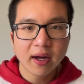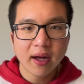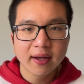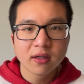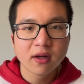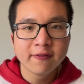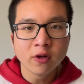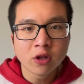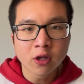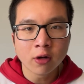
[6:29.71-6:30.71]
And if
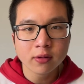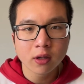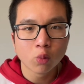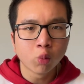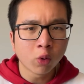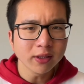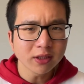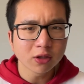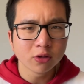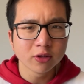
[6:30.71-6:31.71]
you don't know what
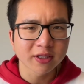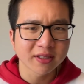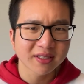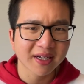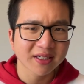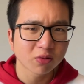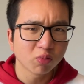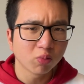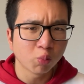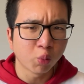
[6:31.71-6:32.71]
solution
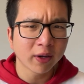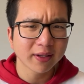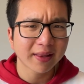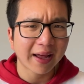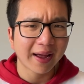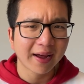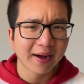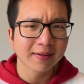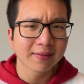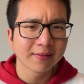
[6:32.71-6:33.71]
/ what the
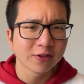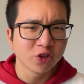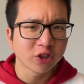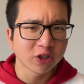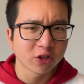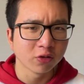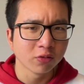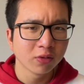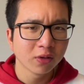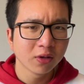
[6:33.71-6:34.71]
hell you should do,
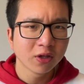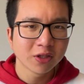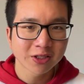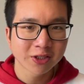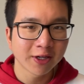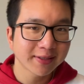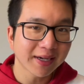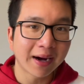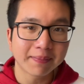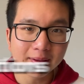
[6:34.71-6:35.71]
search
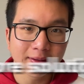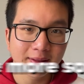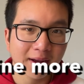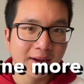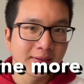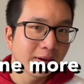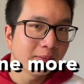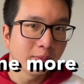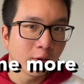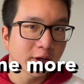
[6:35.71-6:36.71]
up online
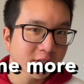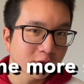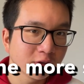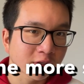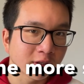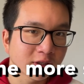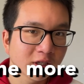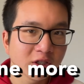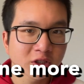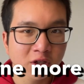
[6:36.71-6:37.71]
more solutions.
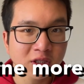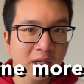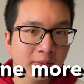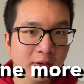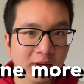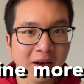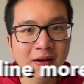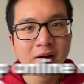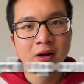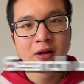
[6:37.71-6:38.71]
Search up online
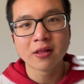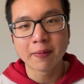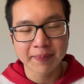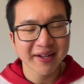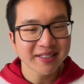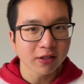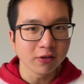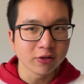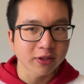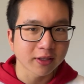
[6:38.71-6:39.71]
the best
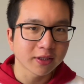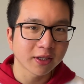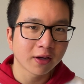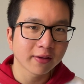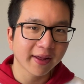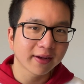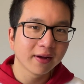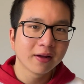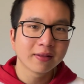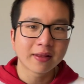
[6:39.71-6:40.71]
solutions, like
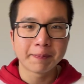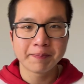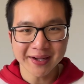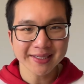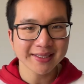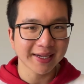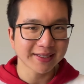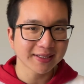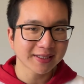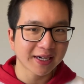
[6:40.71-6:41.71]
the best
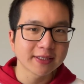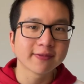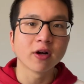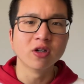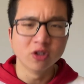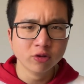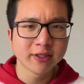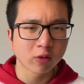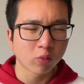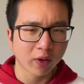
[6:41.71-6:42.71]
exercise for
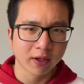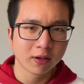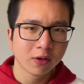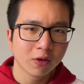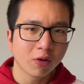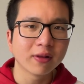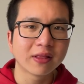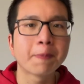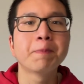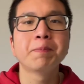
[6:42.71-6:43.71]
losing weight or
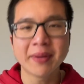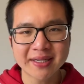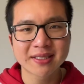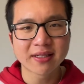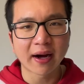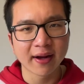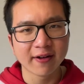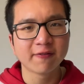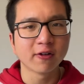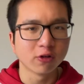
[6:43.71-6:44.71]
the best diet
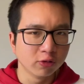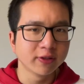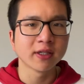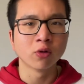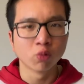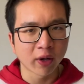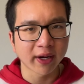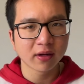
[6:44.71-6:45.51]
for losing weight.